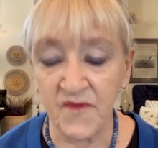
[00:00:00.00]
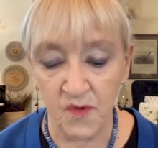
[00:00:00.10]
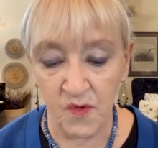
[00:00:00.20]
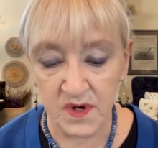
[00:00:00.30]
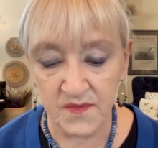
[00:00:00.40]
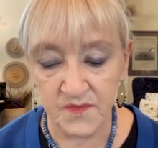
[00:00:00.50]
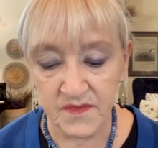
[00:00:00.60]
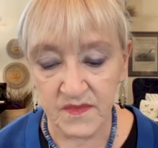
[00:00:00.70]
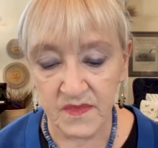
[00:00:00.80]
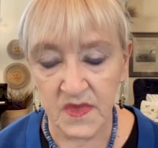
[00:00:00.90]
forward.
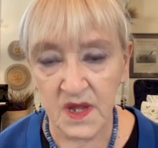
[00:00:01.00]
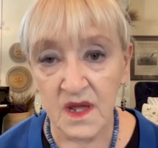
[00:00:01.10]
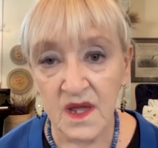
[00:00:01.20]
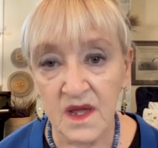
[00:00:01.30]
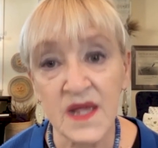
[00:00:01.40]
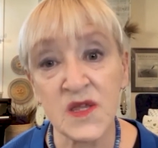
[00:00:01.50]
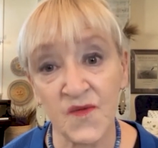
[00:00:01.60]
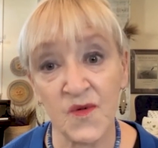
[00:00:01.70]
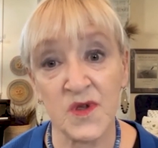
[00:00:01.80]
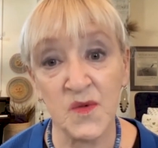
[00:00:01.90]
"It's for you,